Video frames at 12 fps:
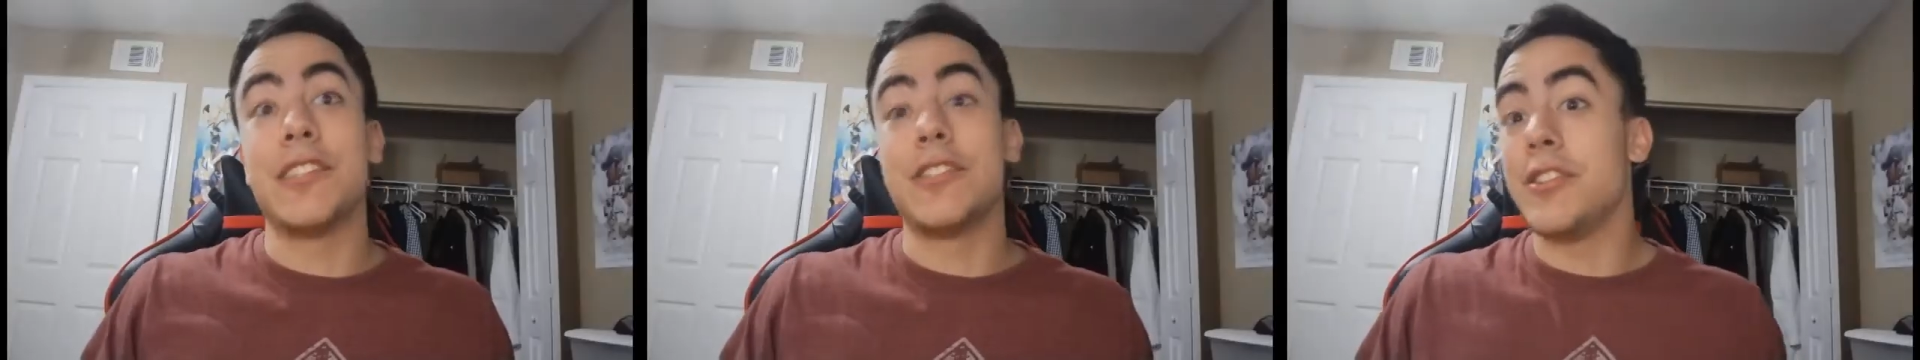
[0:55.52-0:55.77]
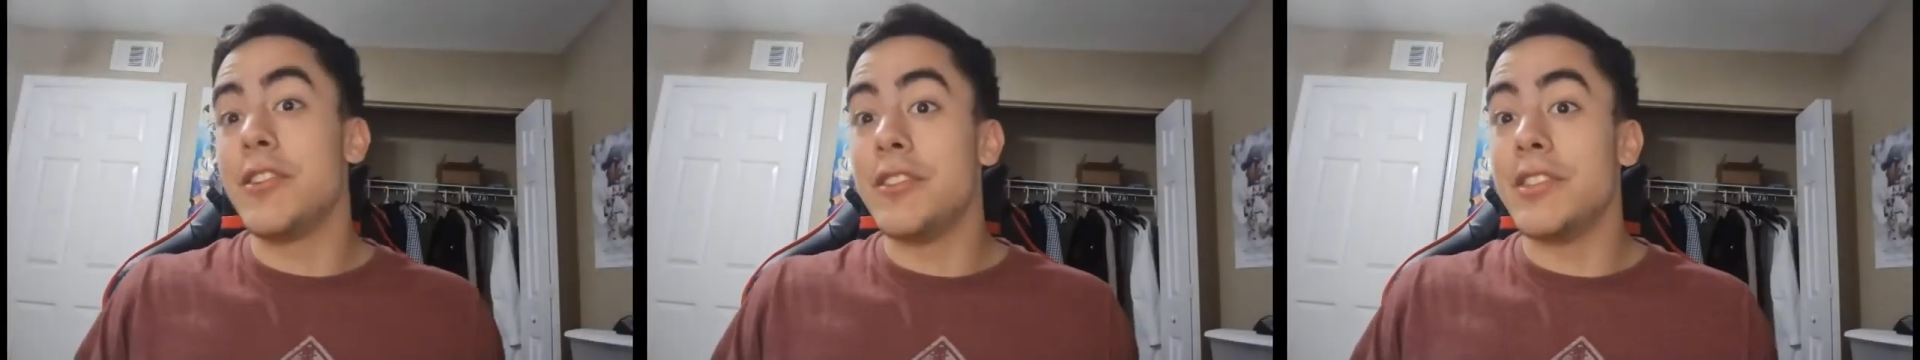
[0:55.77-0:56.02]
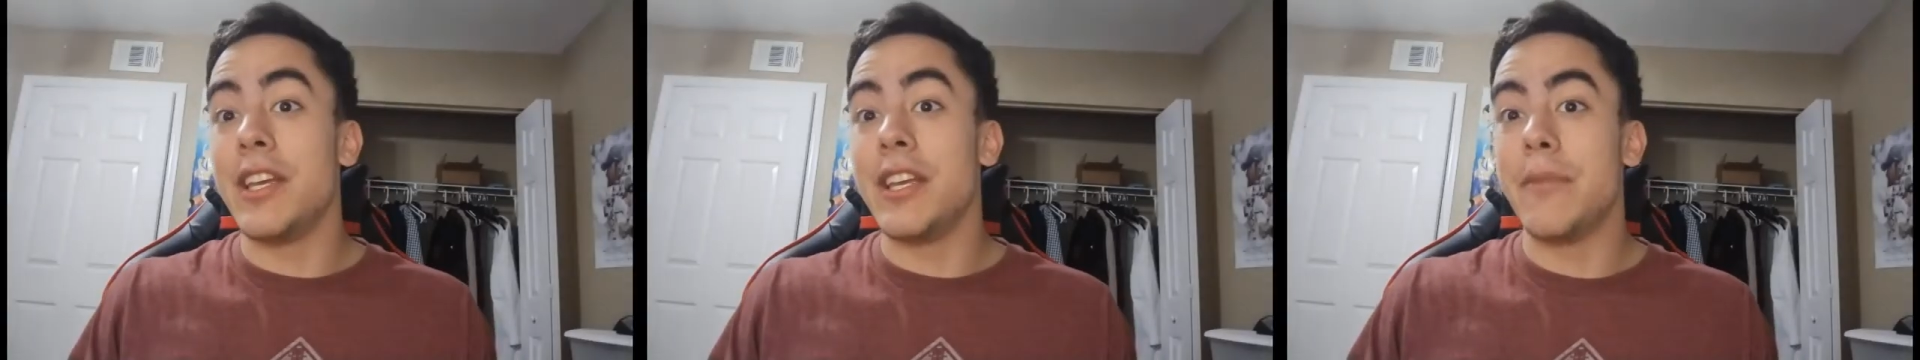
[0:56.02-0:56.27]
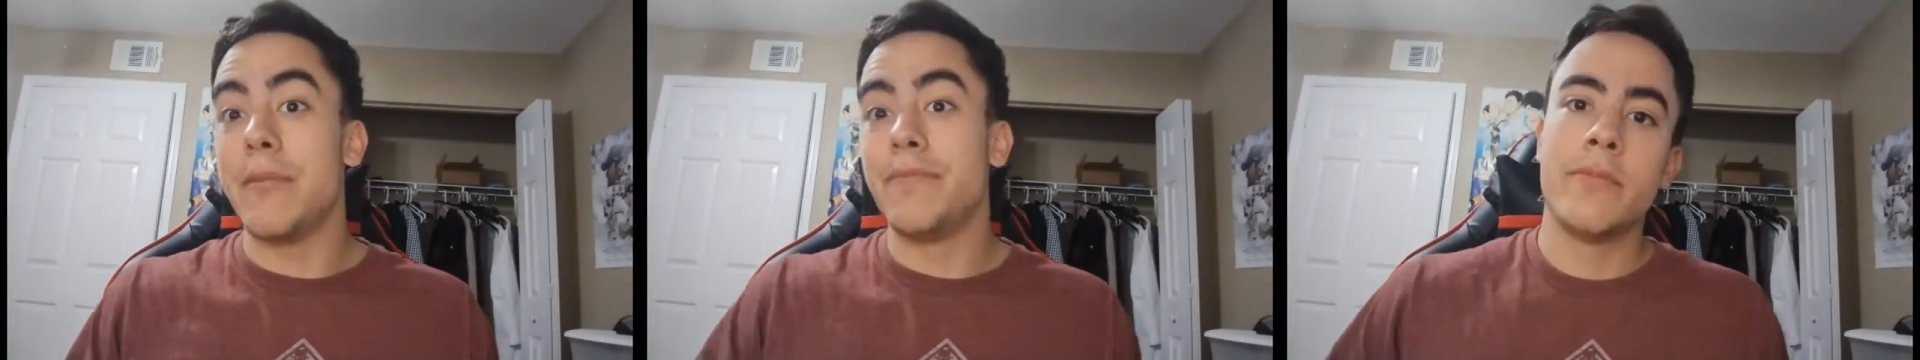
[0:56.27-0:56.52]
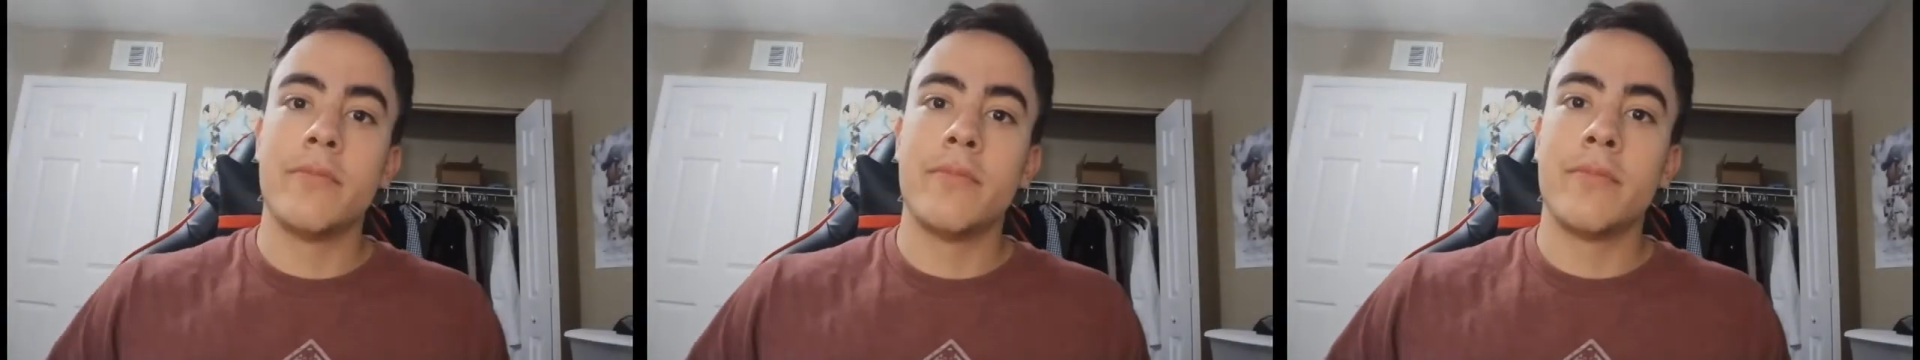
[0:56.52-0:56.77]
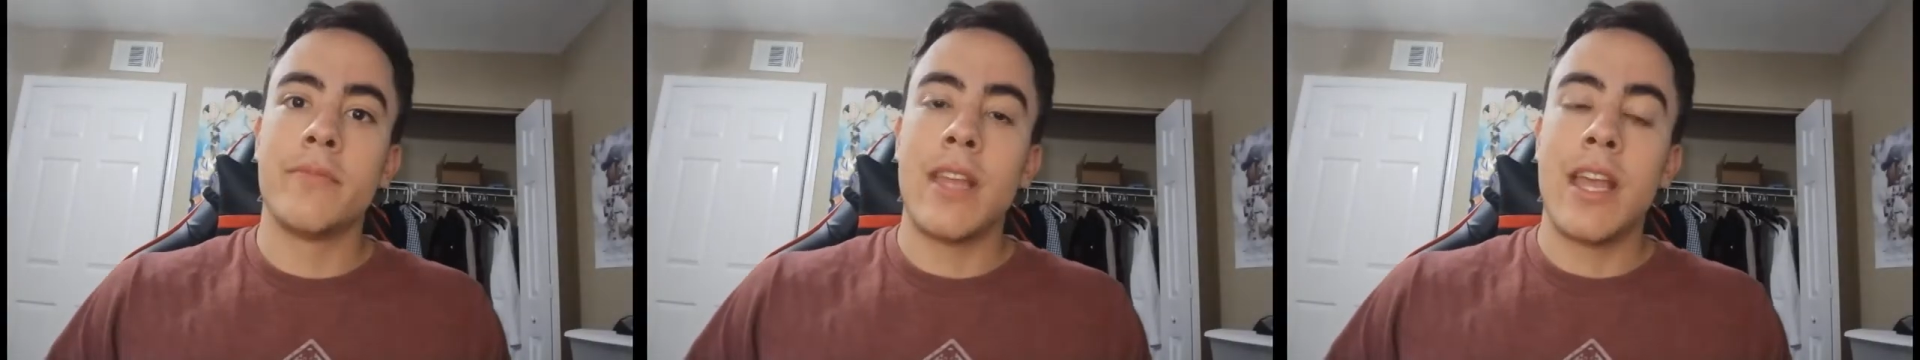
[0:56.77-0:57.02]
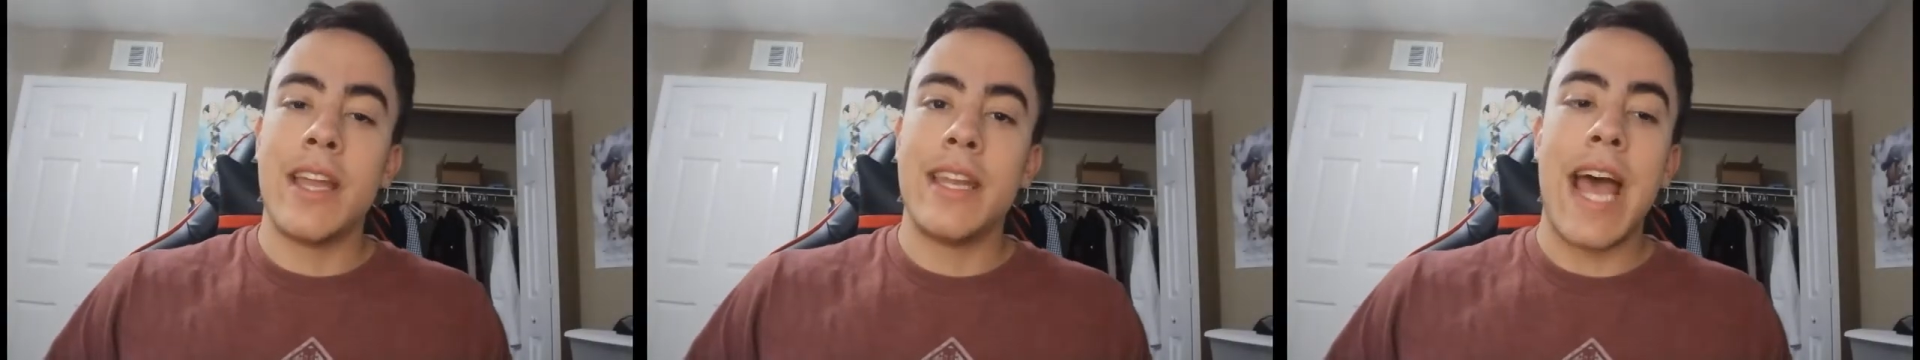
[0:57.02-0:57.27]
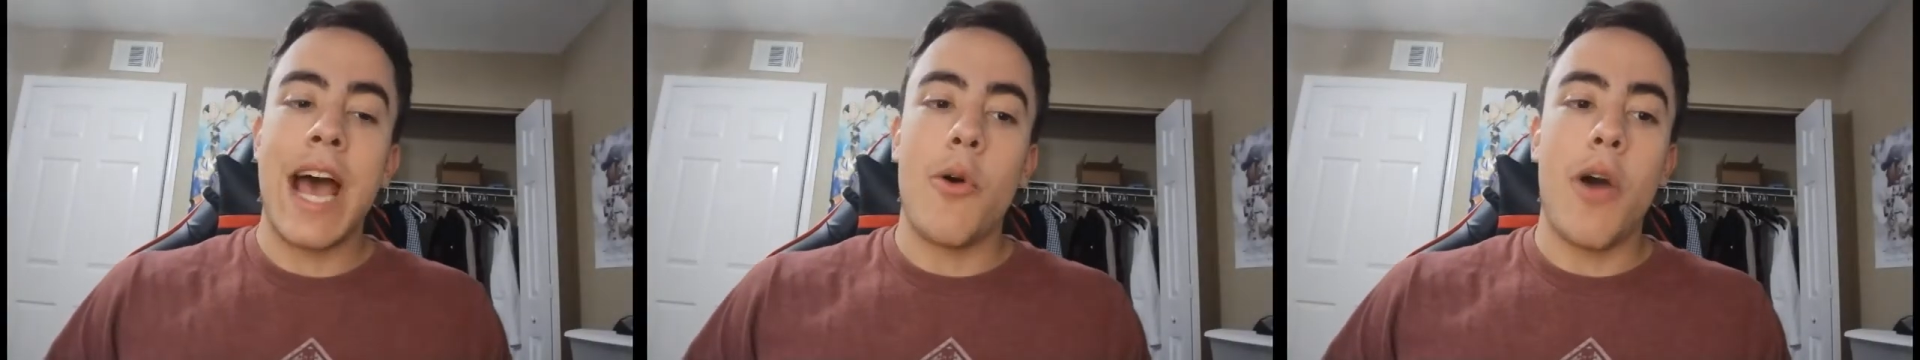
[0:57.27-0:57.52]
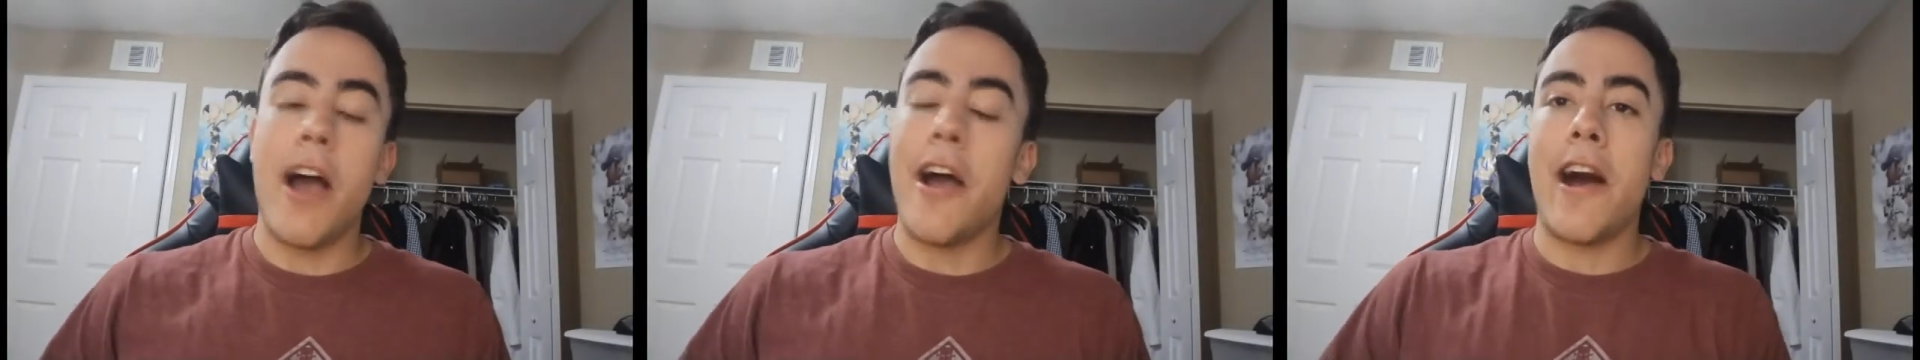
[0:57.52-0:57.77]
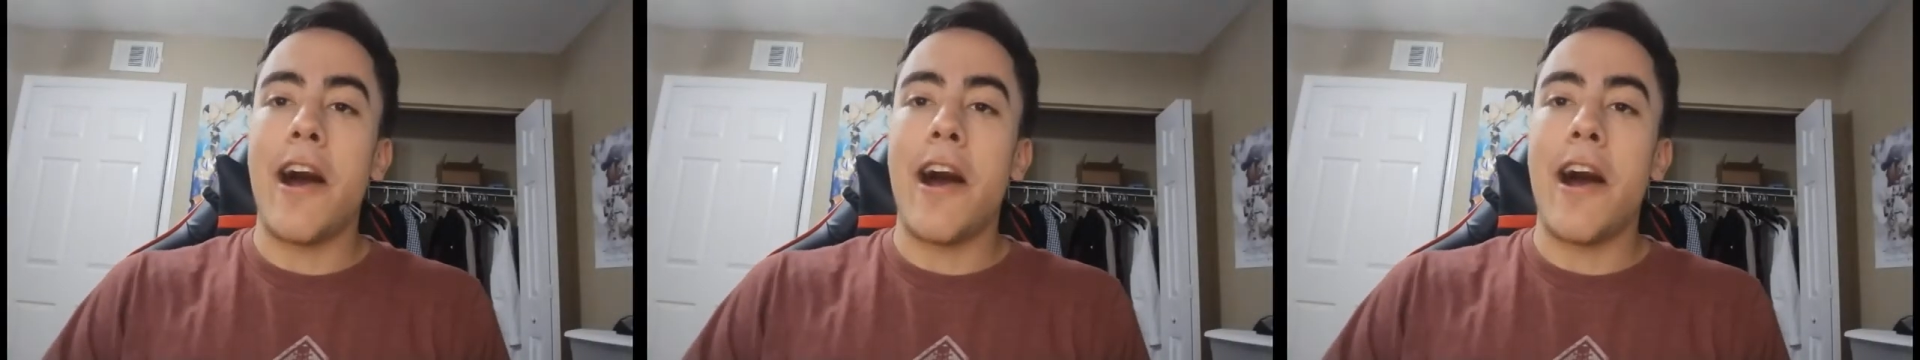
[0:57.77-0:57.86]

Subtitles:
that she could have taken. Now,